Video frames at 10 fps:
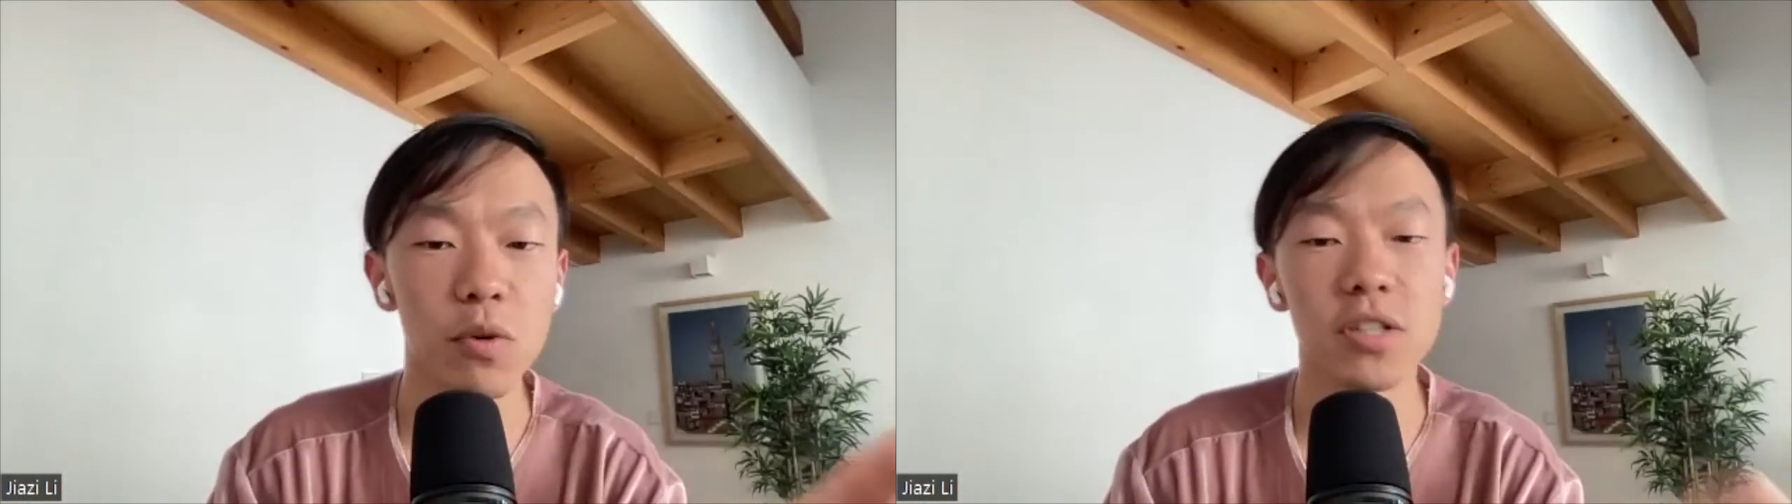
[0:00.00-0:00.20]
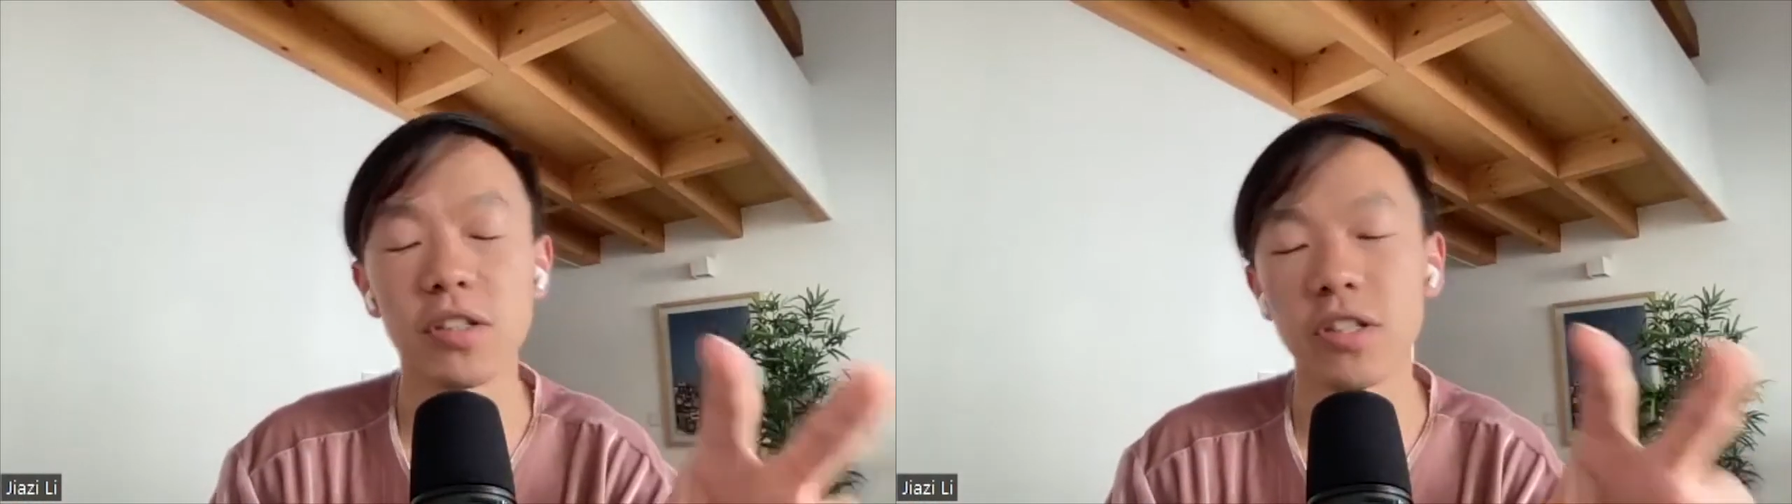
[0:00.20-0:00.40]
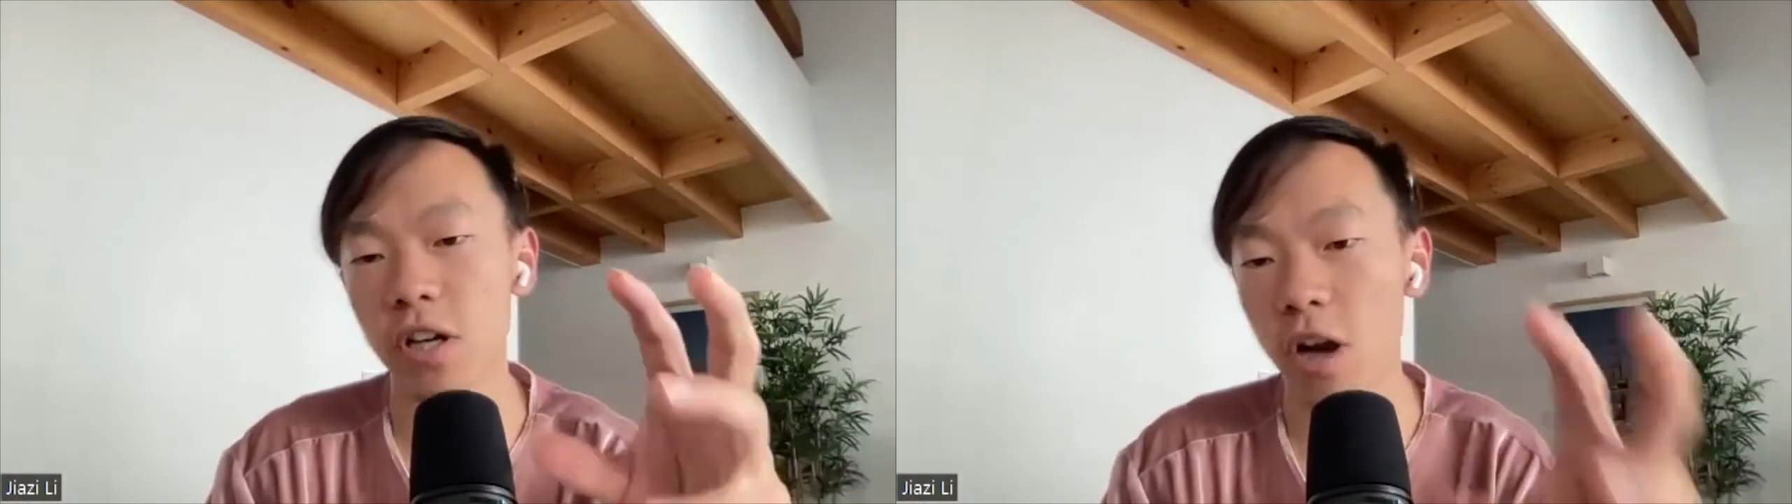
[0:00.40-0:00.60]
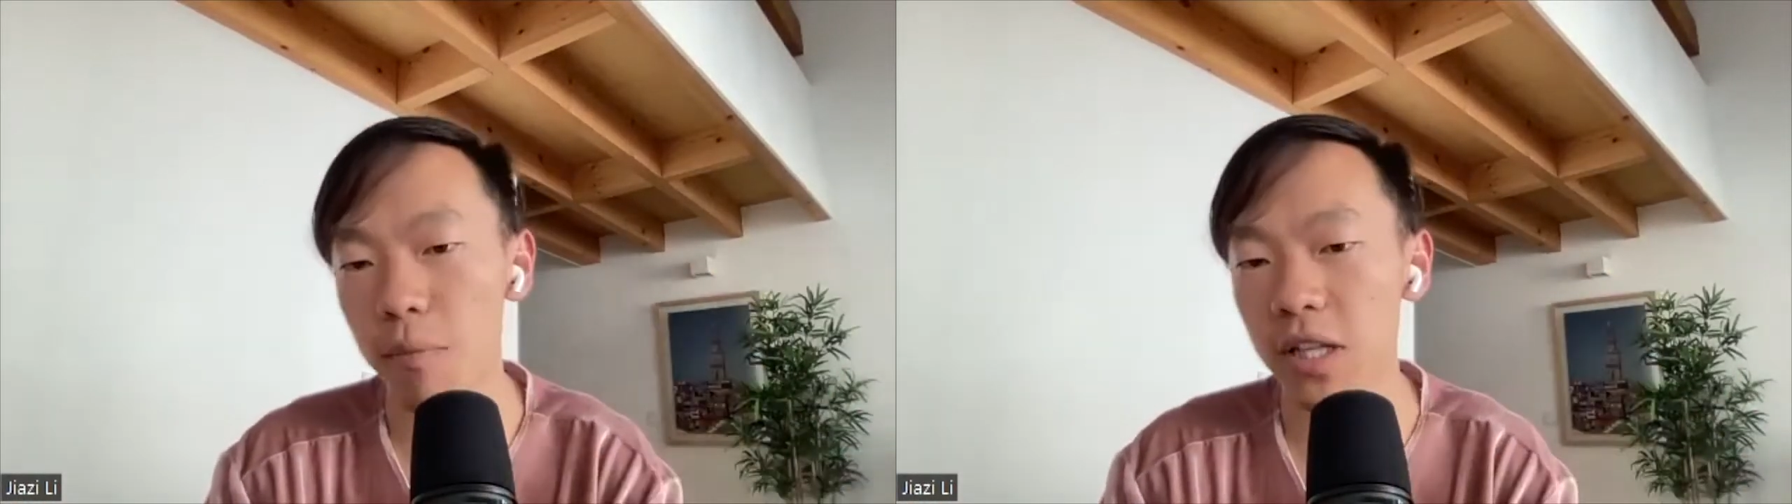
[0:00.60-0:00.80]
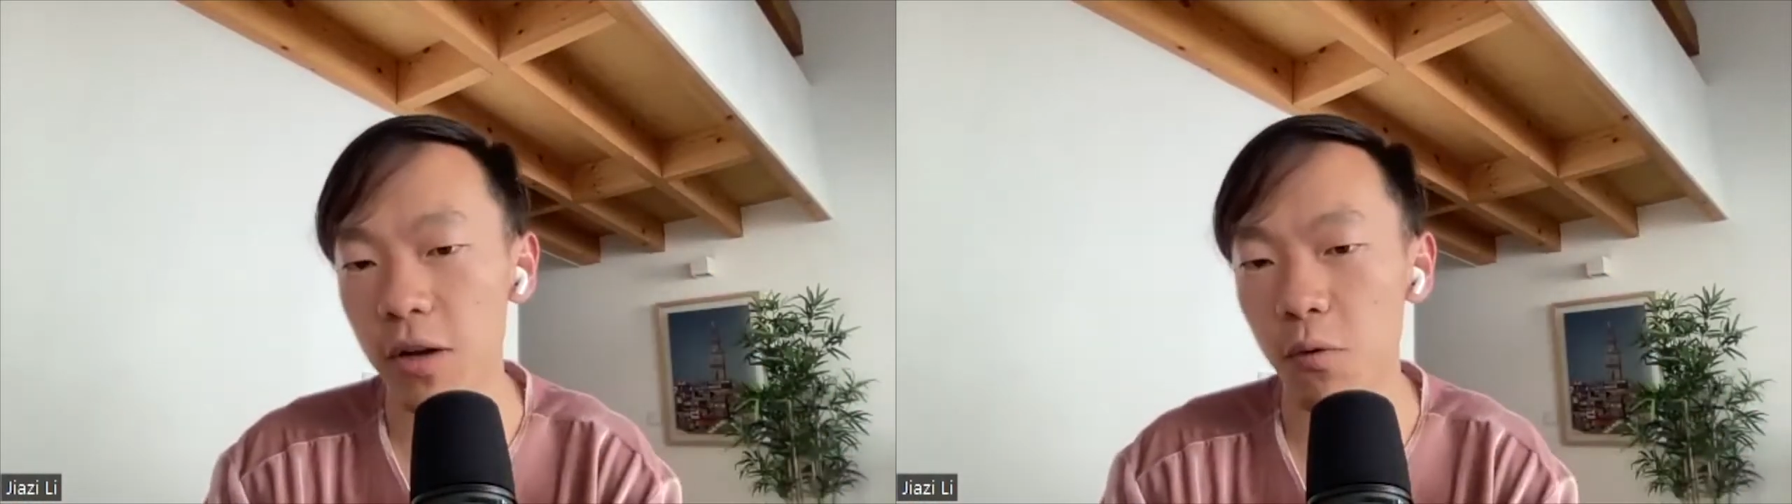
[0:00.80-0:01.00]
which is in the
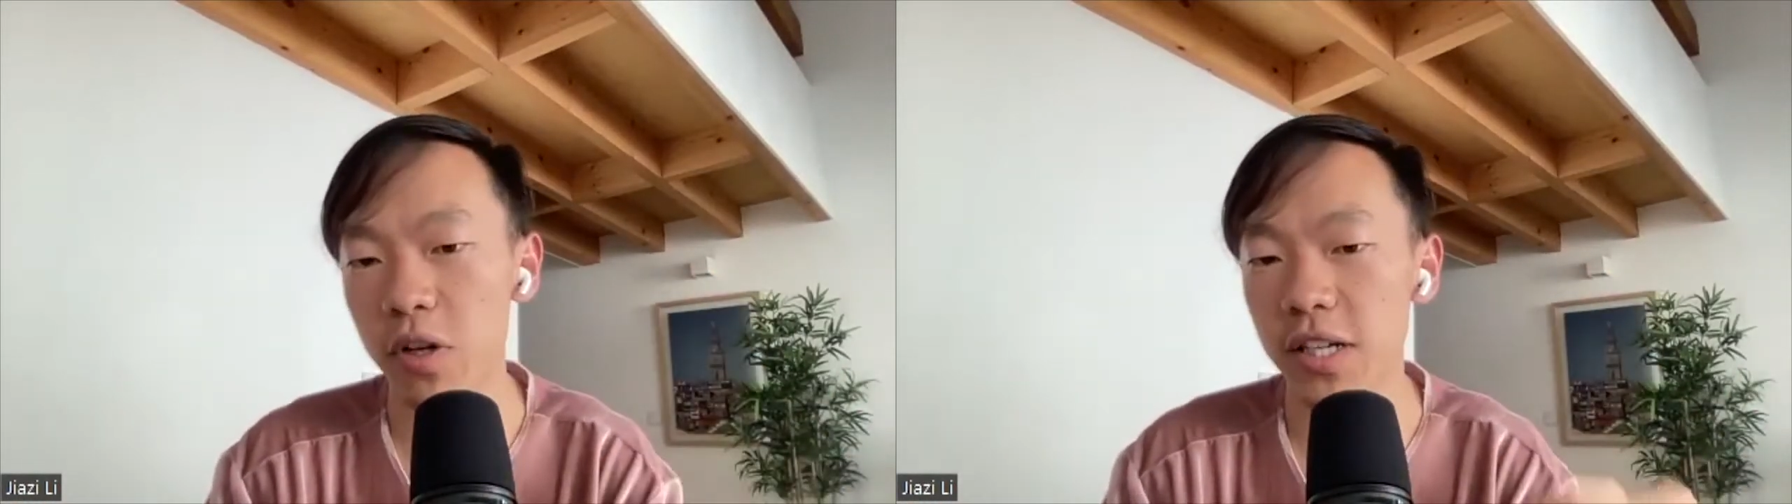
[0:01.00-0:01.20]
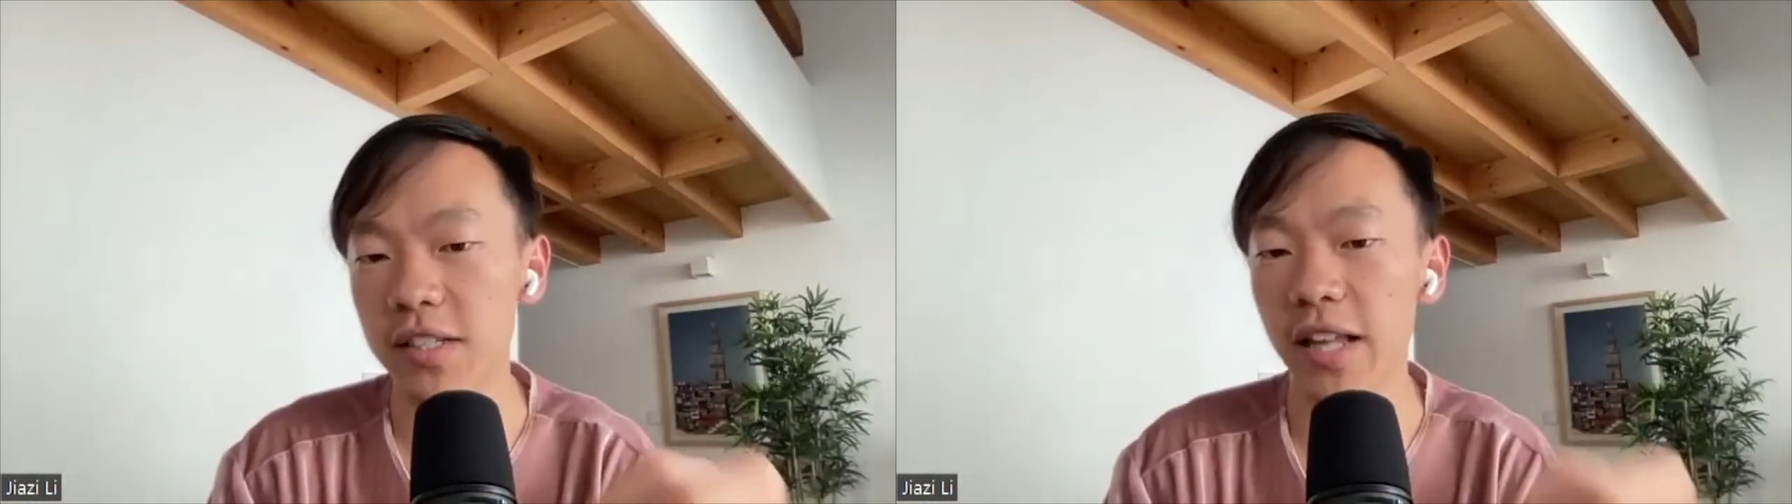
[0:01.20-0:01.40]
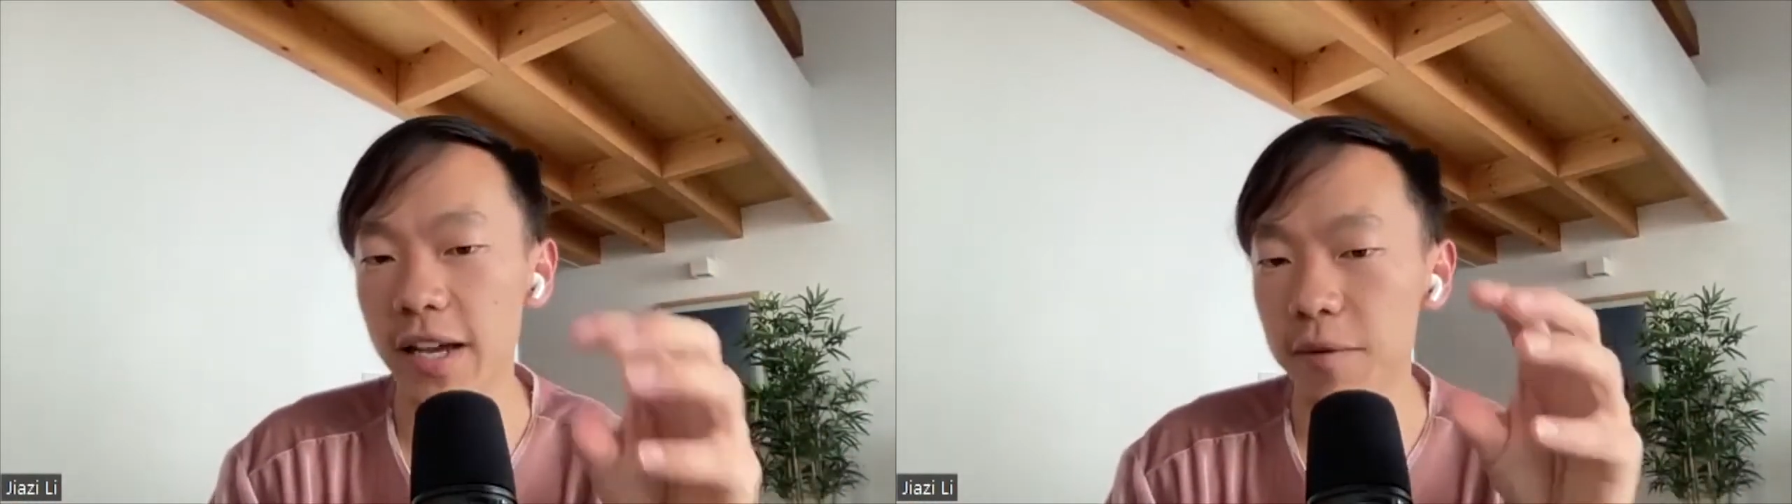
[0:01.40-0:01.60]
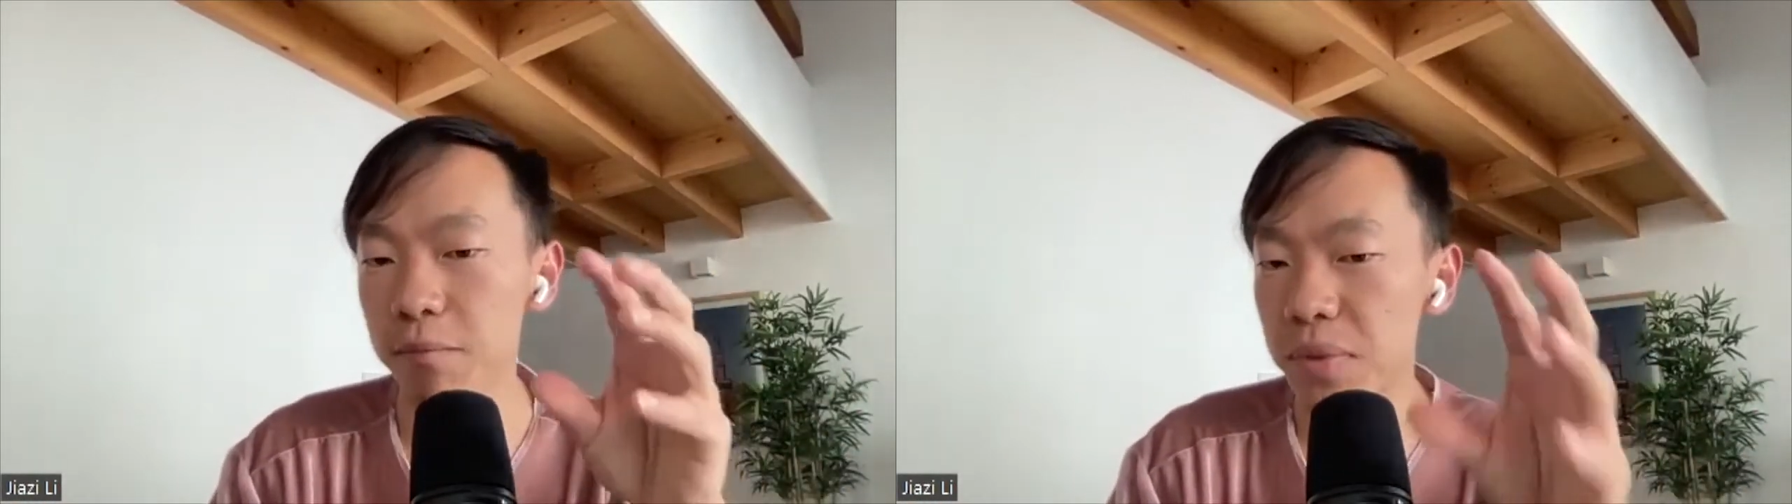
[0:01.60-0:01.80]
common language is like